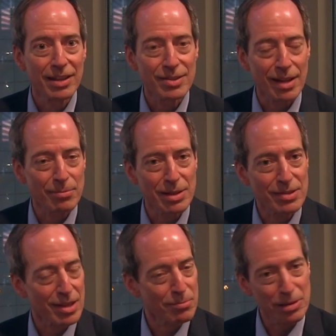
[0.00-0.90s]
So that
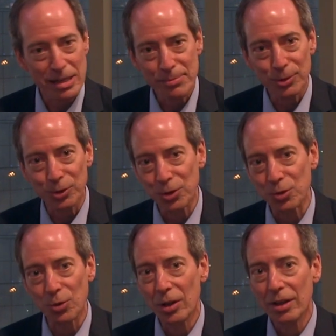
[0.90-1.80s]
means that people
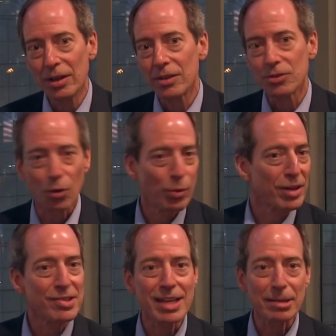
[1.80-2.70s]
who don't
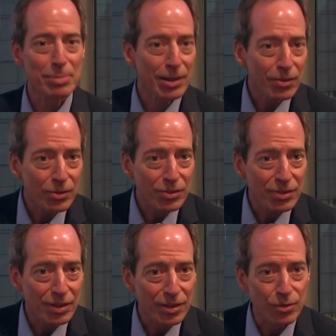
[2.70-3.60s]
want to take
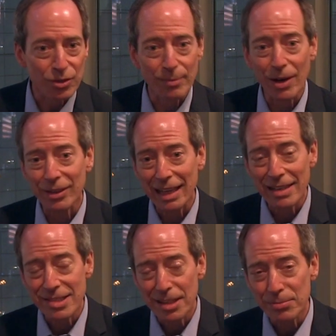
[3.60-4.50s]
pills, somehow
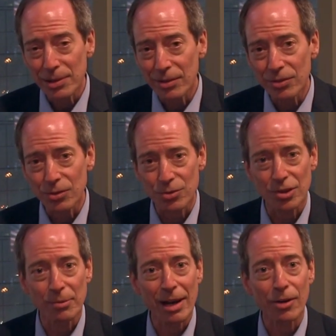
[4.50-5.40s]
can't take pills, or
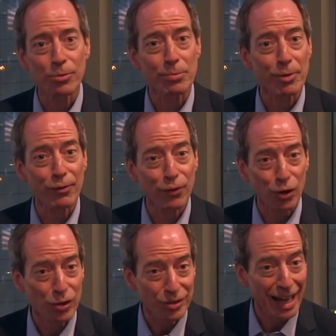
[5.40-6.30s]
somehow would
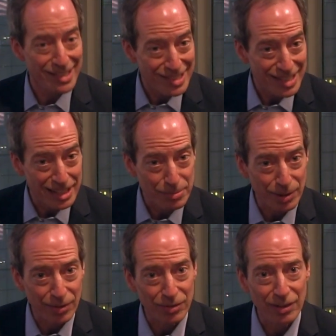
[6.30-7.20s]
prefer not to take
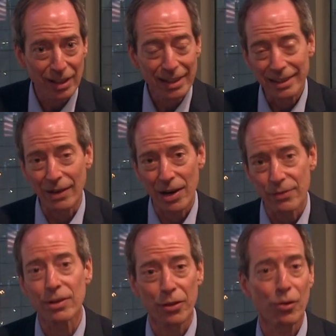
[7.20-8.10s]
pills, now
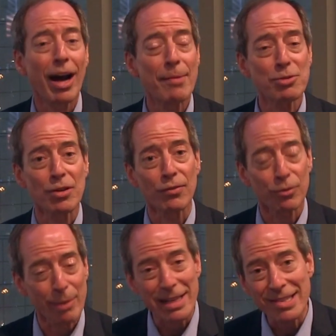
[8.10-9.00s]
have another option
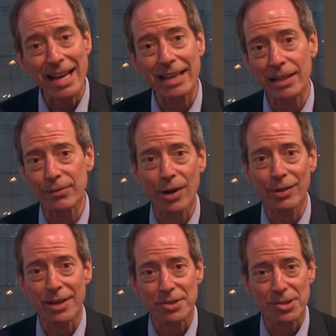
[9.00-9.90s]
for maintaining
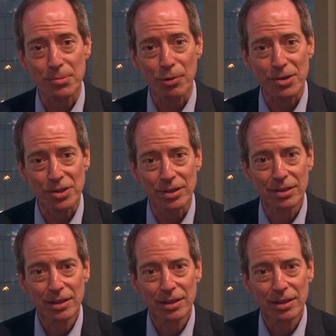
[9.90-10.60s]
virologic suppression.